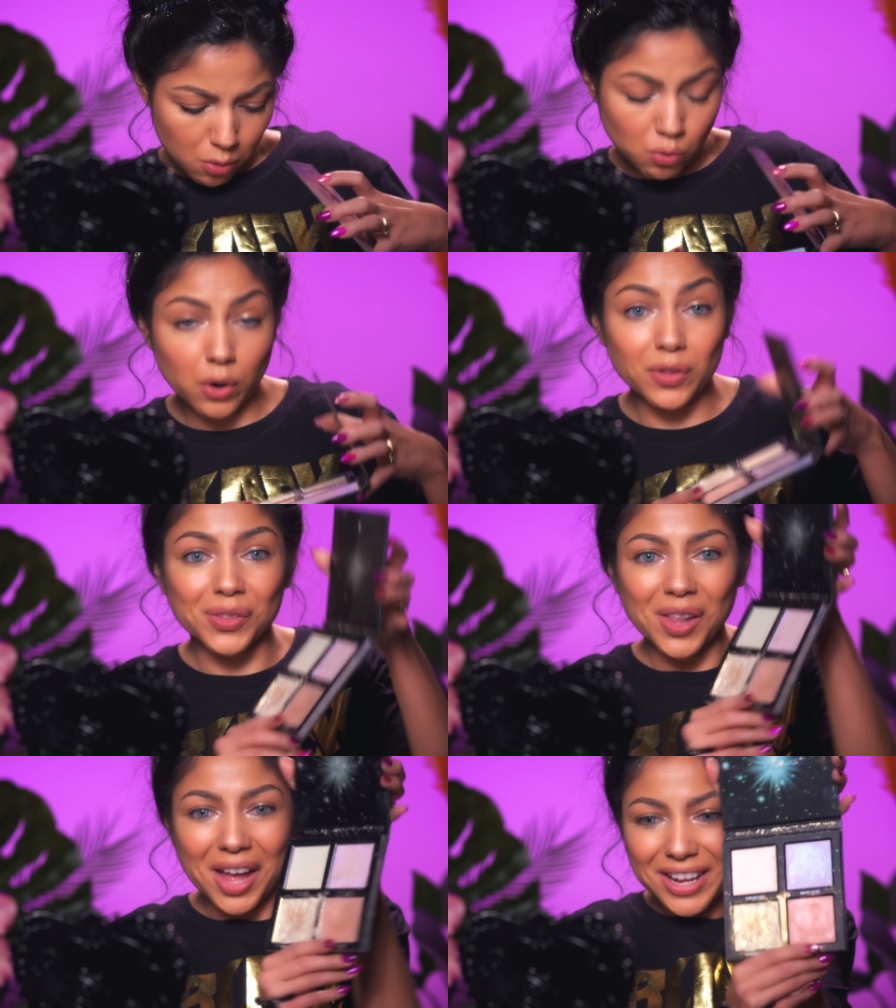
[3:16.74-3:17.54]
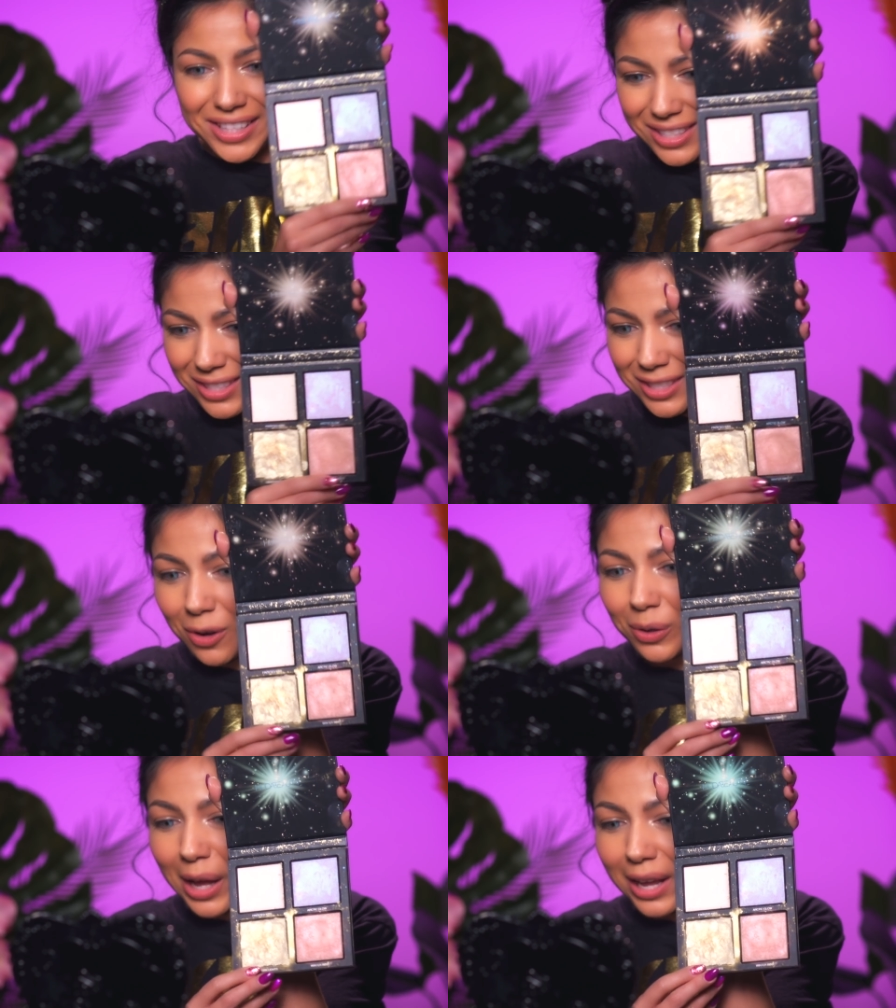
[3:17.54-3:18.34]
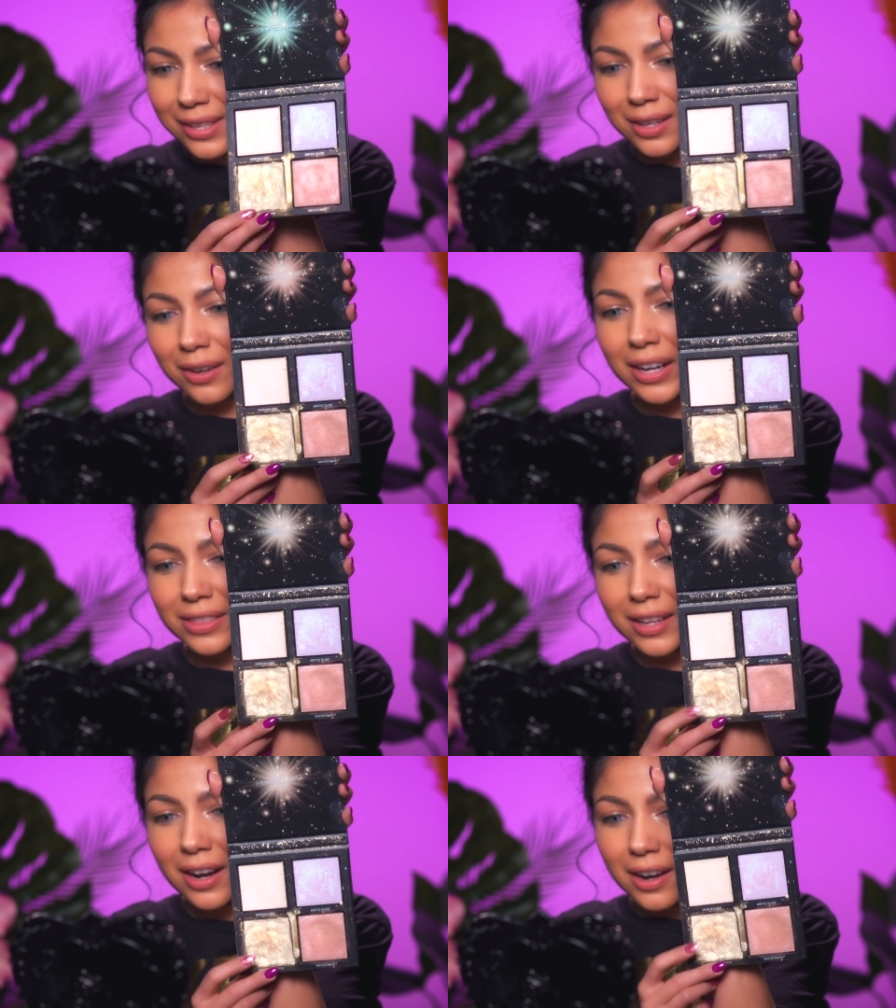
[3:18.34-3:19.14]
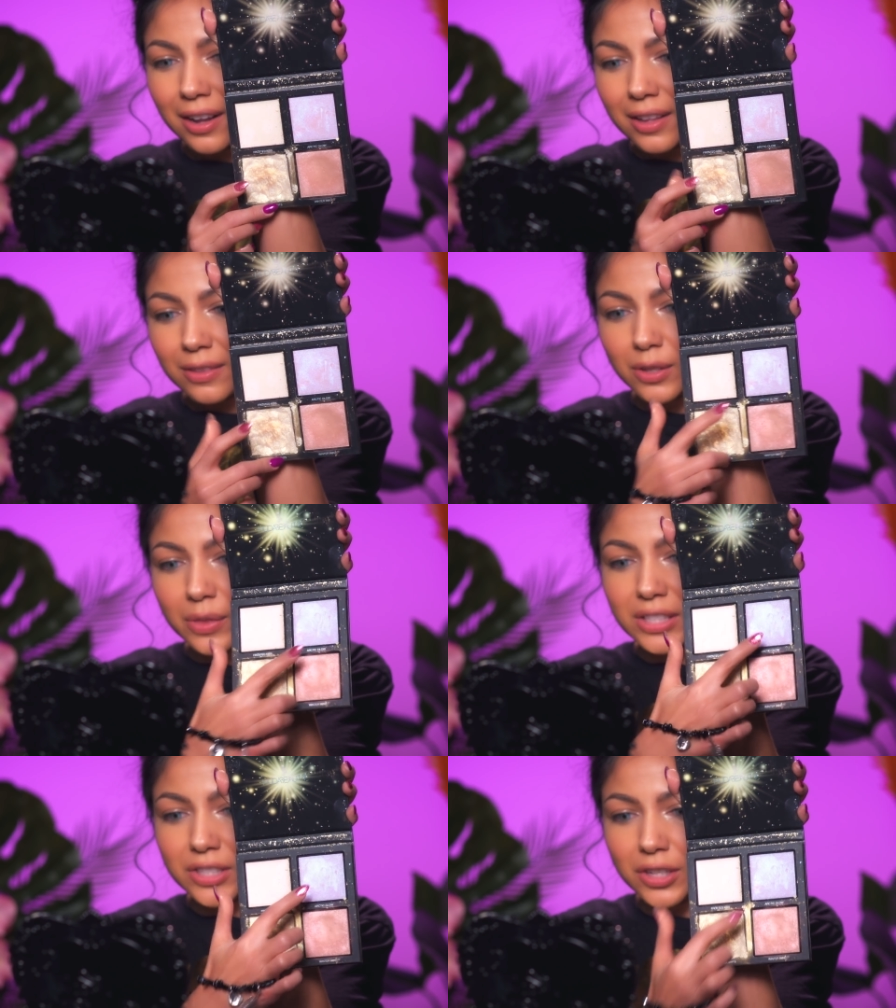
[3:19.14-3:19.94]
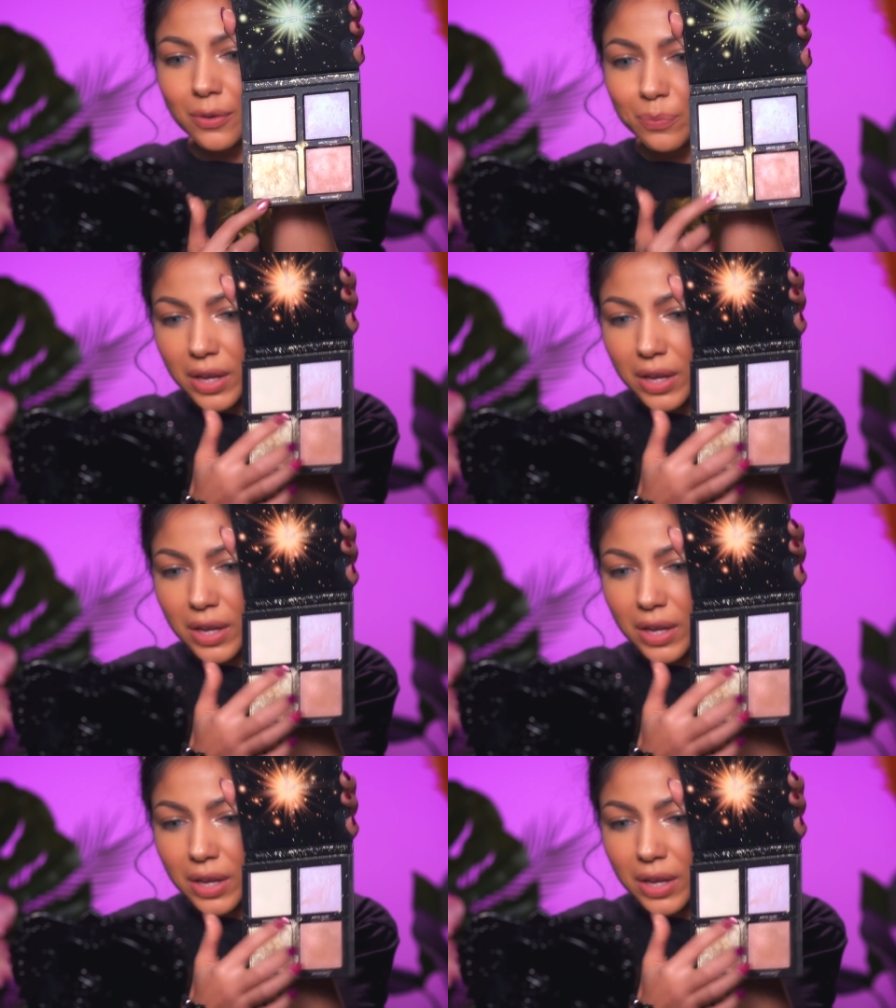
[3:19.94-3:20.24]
Northern Lights, so Alaska right there. So these two,